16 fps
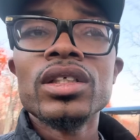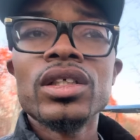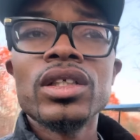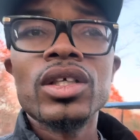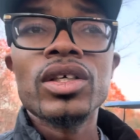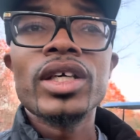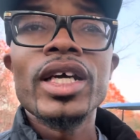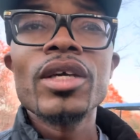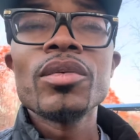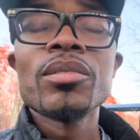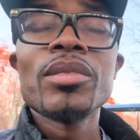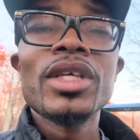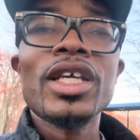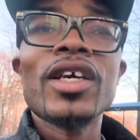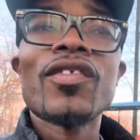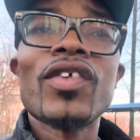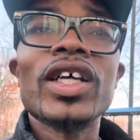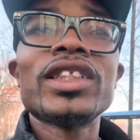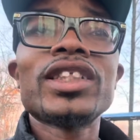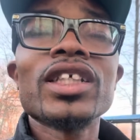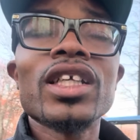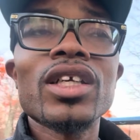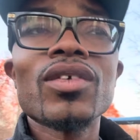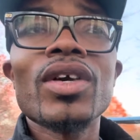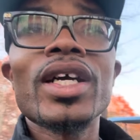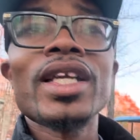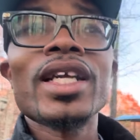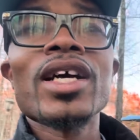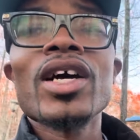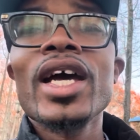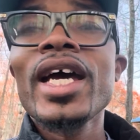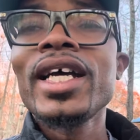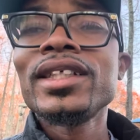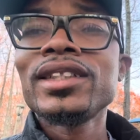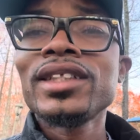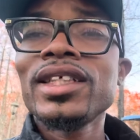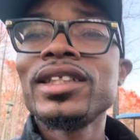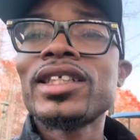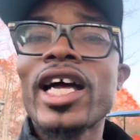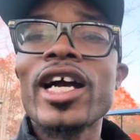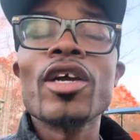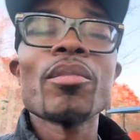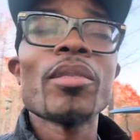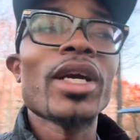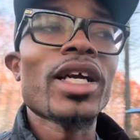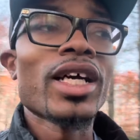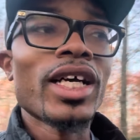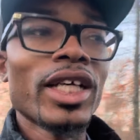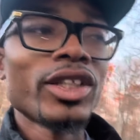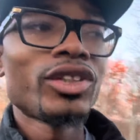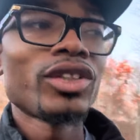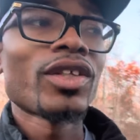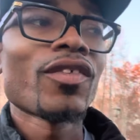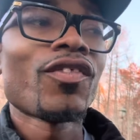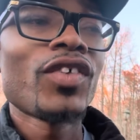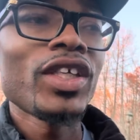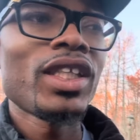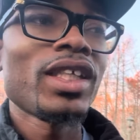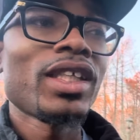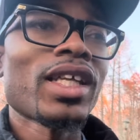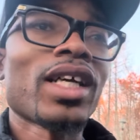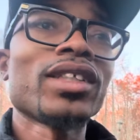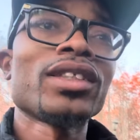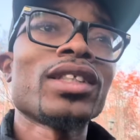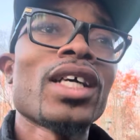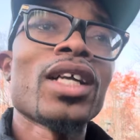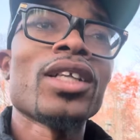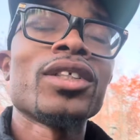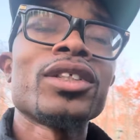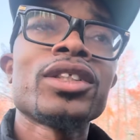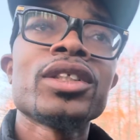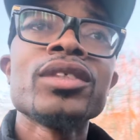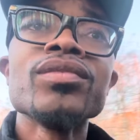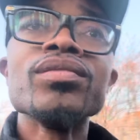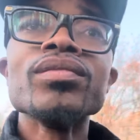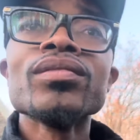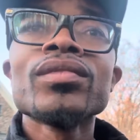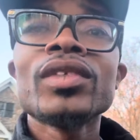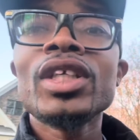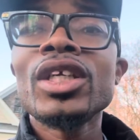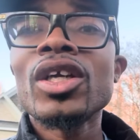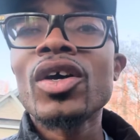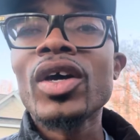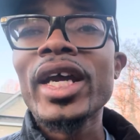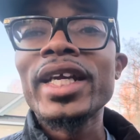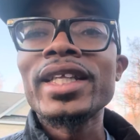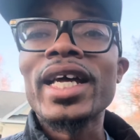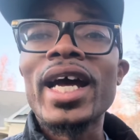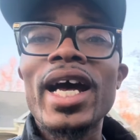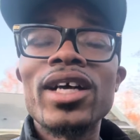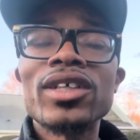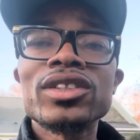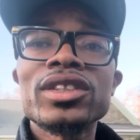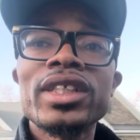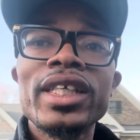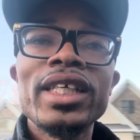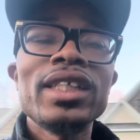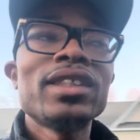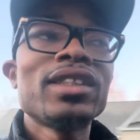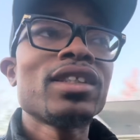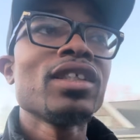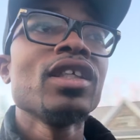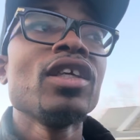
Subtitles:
okay, meaning if I sell it right now as is, I can make $150,000, and the house needs